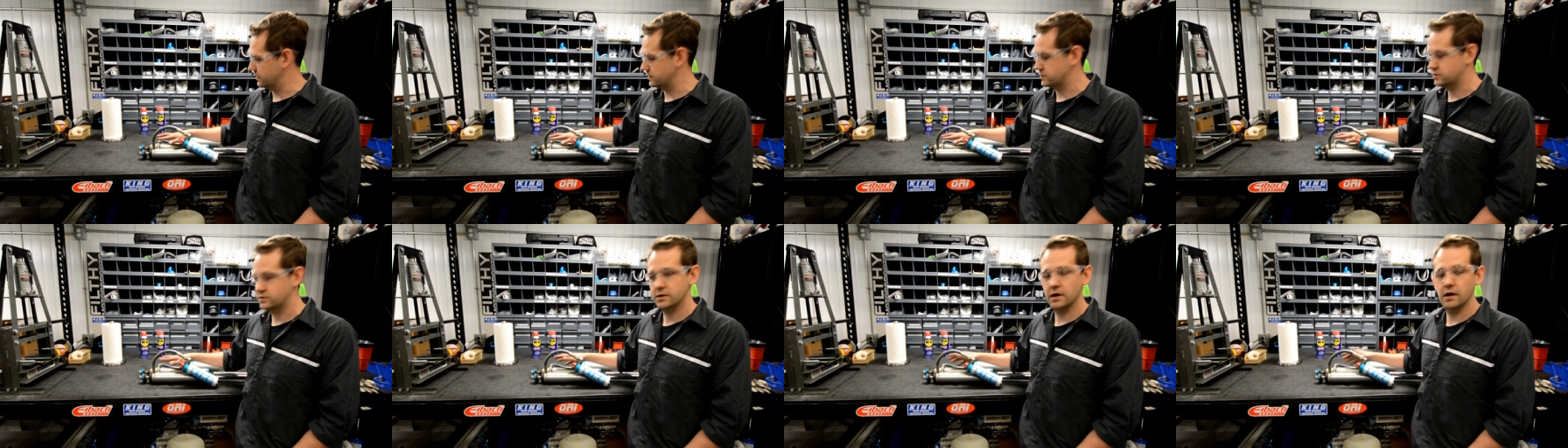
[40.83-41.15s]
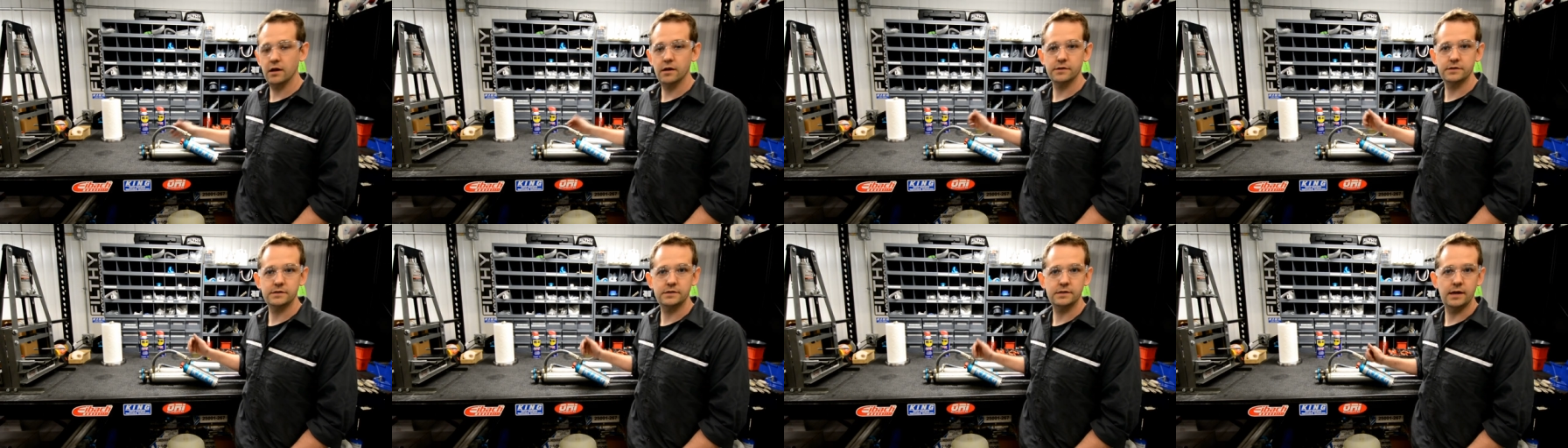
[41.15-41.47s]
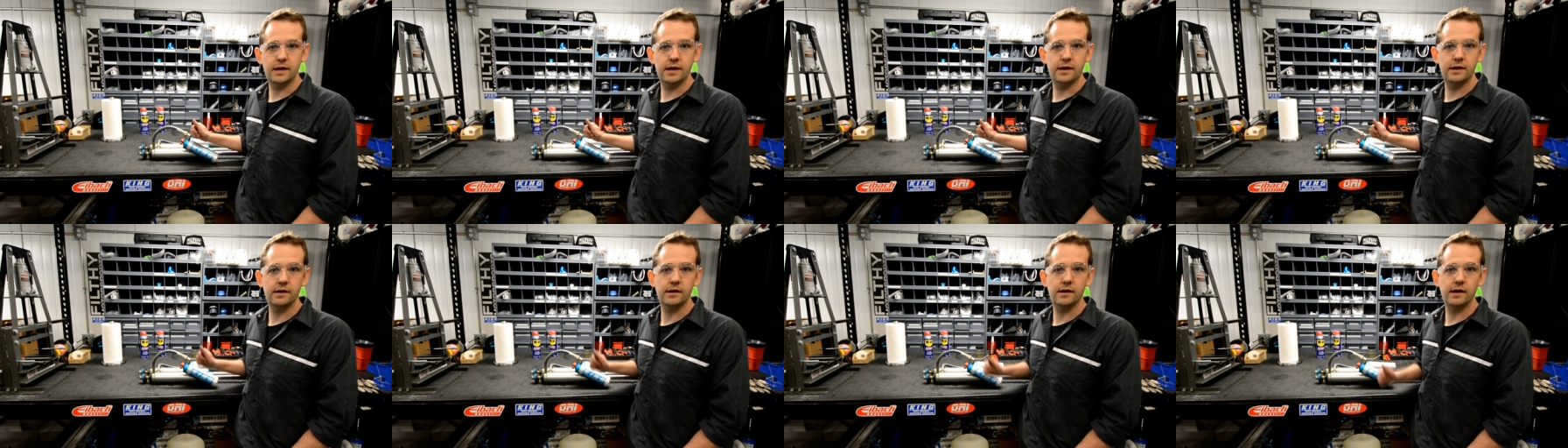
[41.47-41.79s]
salt
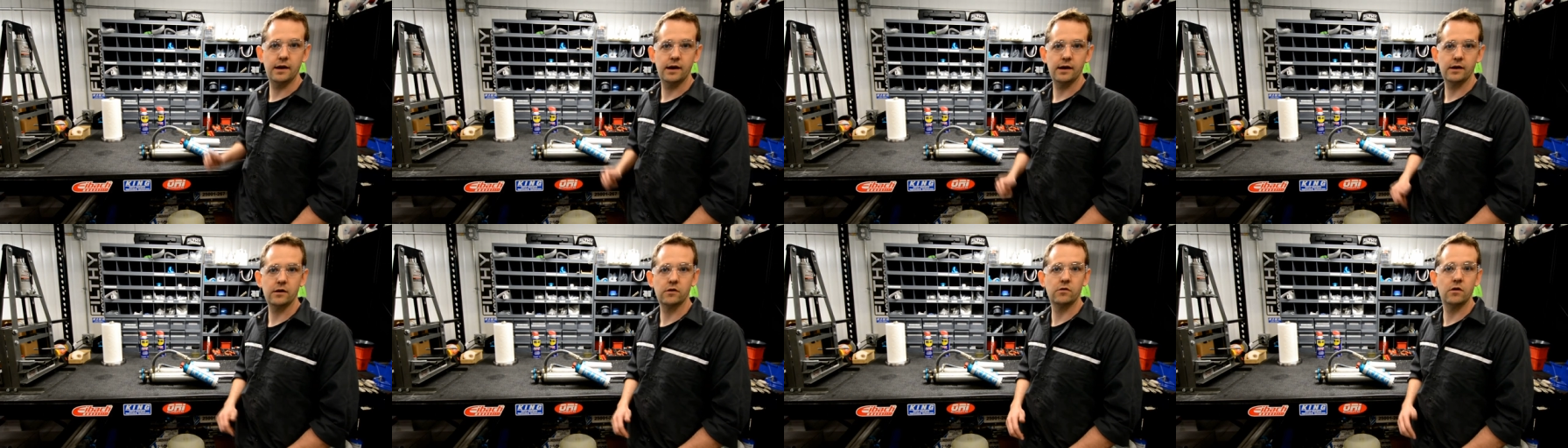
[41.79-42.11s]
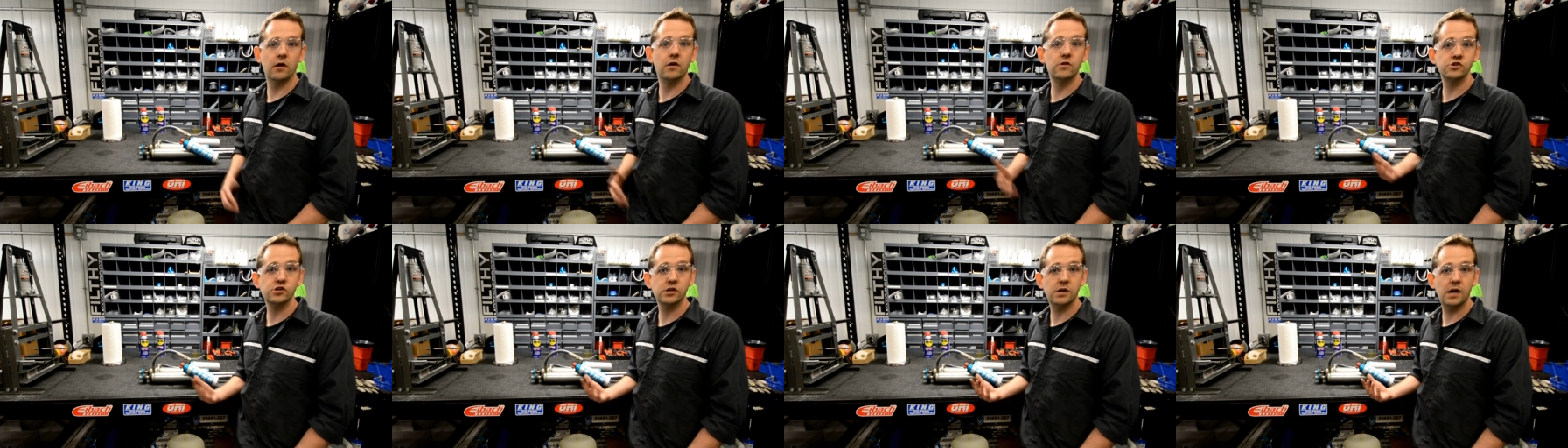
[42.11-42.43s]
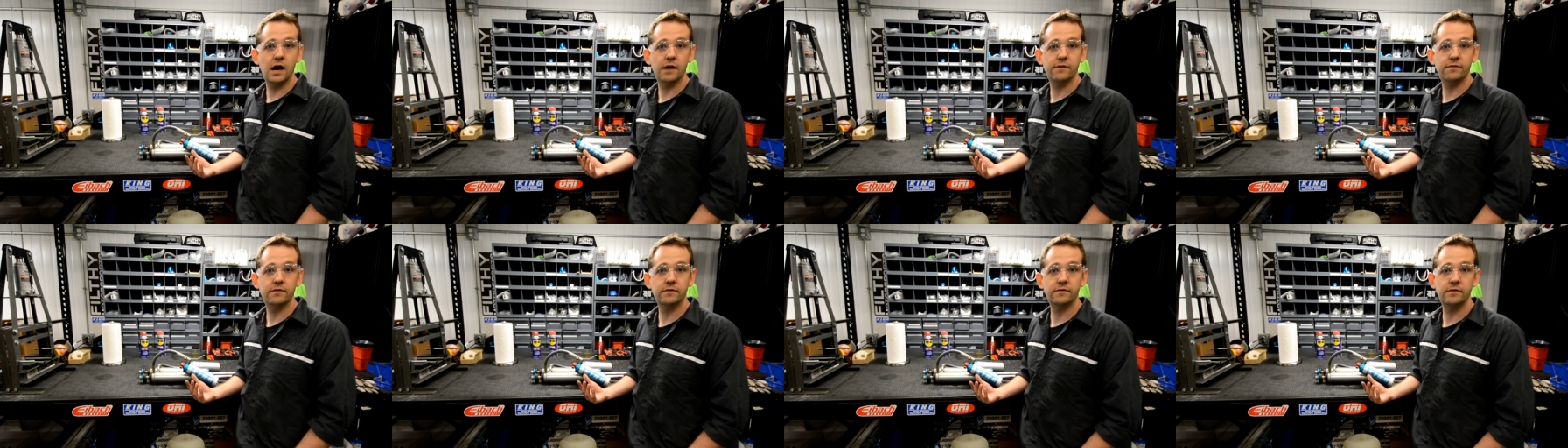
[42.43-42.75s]
and uh, corrosion
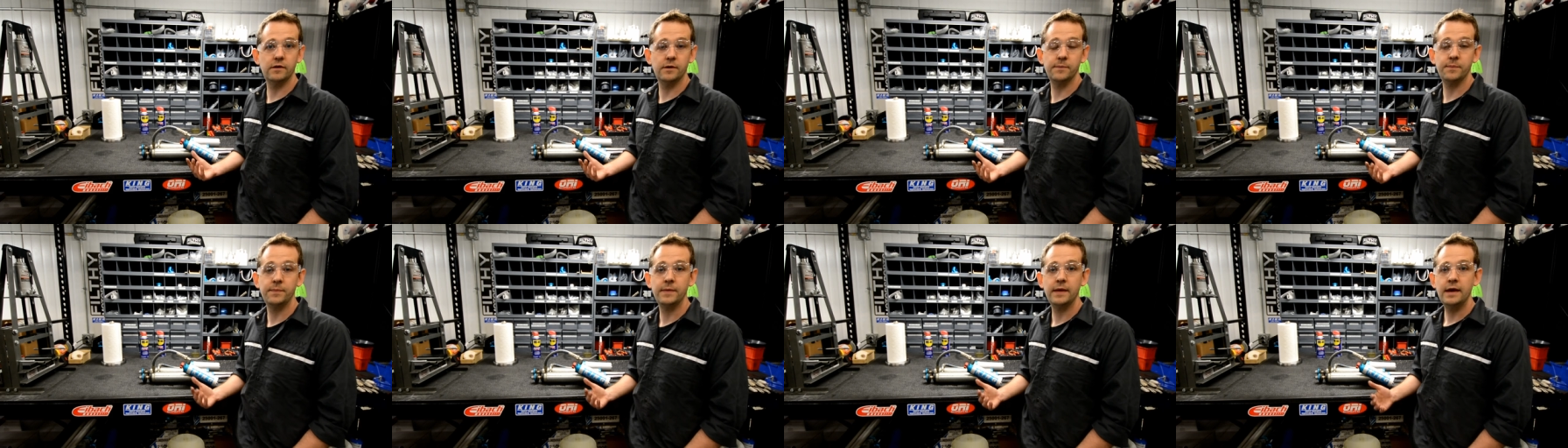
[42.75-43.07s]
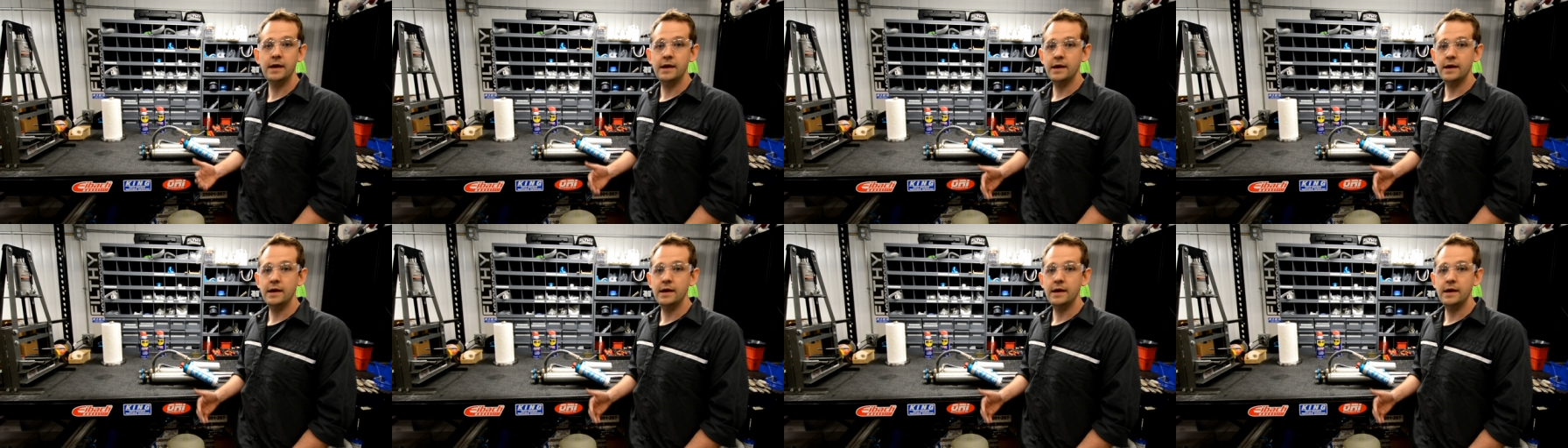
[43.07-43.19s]
off of them.